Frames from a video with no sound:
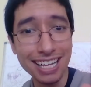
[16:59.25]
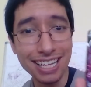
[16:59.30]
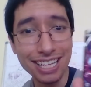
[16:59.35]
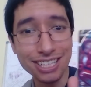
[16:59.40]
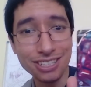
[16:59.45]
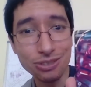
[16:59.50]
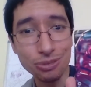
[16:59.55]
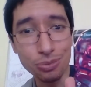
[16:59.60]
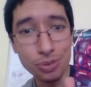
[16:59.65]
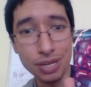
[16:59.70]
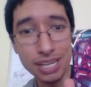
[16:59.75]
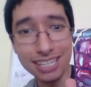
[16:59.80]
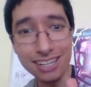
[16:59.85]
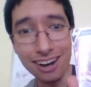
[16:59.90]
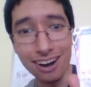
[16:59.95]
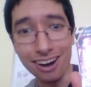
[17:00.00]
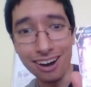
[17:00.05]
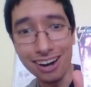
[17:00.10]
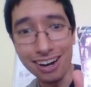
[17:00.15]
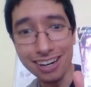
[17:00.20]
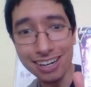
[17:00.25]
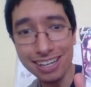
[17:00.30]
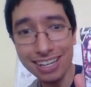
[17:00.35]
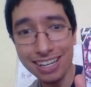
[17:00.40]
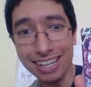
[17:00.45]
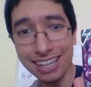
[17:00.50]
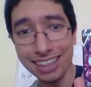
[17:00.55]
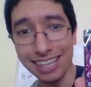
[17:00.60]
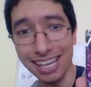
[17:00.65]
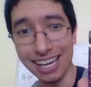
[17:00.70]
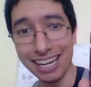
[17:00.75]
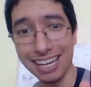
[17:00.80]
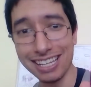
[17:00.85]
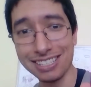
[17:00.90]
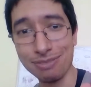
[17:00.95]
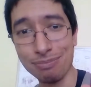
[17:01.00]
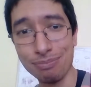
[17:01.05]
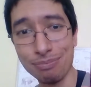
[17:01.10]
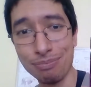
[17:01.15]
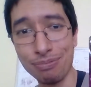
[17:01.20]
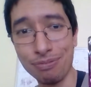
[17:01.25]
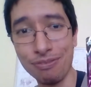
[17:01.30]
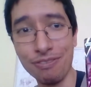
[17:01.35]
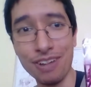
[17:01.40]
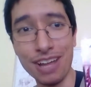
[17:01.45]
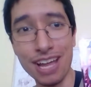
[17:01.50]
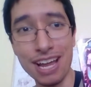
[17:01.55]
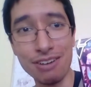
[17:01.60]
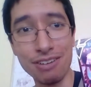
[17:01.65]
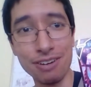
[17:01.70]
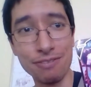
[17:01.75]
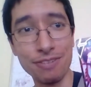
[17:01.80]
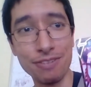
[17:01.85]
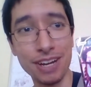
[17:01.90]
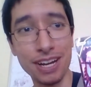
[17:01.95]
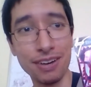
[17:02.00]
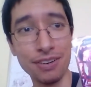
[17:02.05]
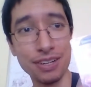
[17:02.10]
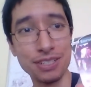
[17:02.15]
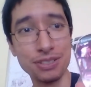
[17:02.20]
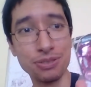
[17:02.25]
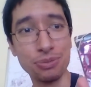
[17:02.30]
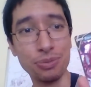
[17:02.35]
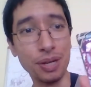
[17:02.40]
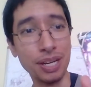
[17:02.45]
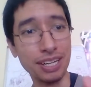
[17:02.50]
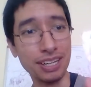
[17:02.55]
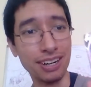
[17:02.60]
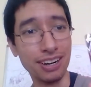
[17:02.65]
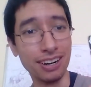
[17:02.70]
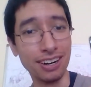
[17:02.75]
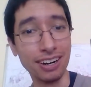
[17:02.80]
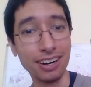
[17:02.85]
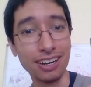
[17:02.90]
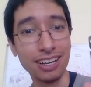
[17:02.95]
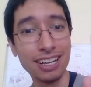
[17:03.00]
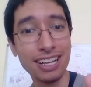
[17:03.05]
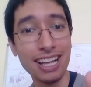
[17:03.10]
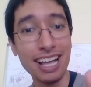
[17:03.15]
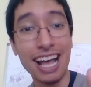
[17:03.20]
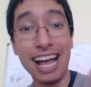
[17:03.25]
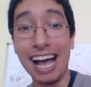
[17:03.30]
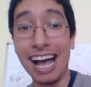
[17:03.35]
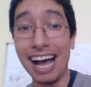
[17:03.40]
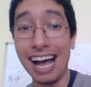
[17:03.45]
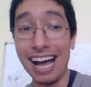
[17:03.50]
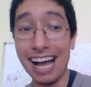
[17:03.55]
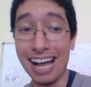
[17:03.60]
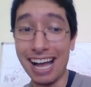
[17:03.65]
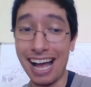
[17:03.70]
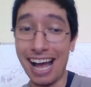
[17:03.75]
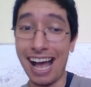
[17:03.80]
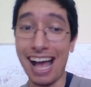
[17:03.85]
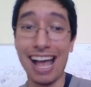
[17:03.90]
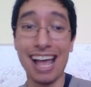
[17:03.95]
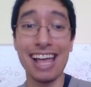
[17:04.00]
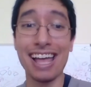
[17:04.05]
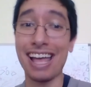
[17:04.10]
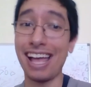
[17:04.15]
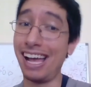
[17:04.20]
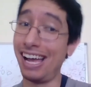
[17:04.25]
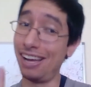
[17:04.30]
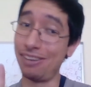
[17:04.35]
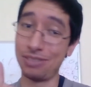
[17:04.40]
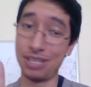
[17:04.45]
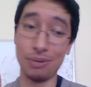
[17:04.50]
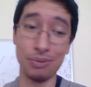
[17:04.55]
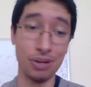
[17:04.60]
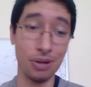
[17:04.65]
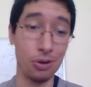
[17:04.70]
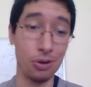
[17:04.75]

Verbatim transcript: sweet card. That is a very, very sweet card else I would